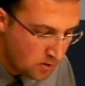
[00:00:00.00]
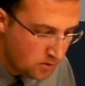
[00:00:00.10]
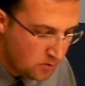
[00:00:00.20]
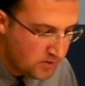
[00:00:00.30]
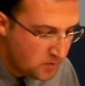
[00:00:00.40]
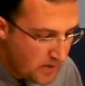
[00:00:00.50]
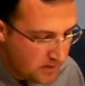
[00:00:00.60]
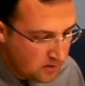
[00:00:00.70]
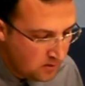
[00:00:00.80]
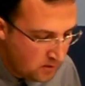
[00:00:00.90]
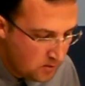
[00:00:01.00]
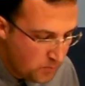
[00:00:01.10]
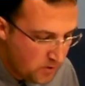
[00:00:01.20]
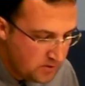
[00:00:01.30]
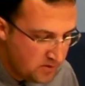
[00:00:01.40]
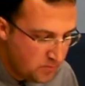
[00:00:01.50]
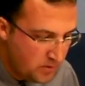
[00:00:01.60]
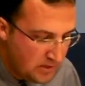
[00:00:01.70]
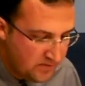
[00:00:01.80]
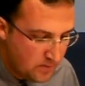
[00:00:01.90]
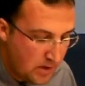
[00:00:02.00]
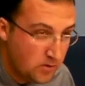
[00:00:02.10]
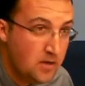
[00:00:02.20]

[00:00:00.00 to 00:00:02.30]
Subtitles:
to respect another person's beliefs about